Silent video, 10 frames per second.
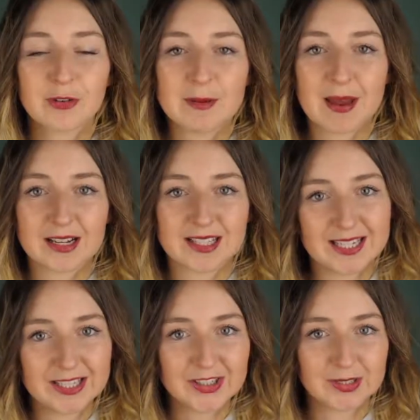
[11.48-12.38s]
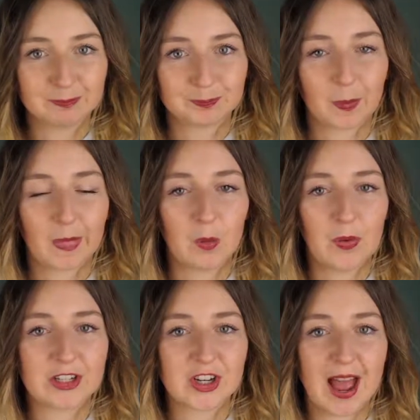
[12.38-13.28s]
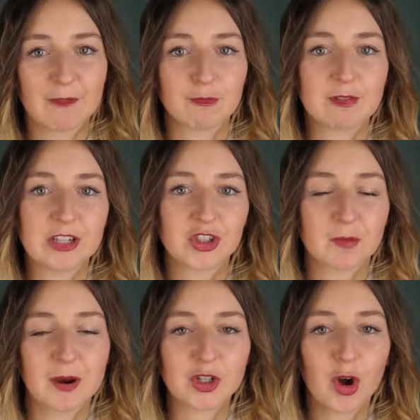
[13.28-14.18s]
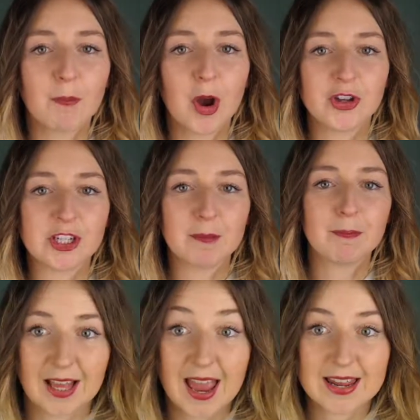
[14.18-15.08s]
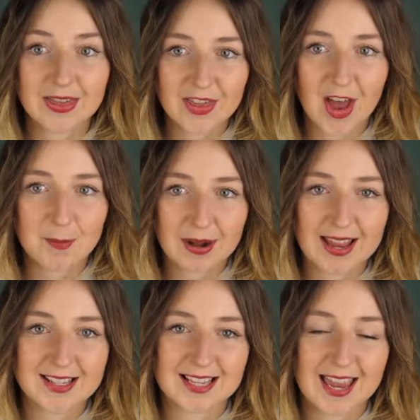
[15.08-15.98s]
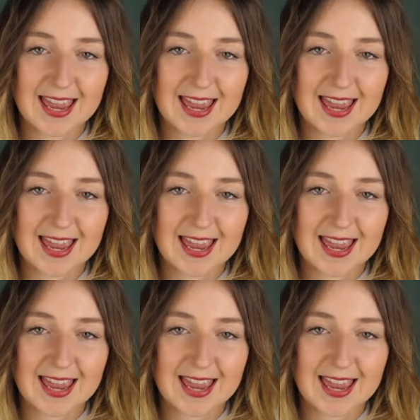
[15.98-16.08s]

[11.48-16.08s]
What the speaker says: three magazines which have reached my top podium. In third place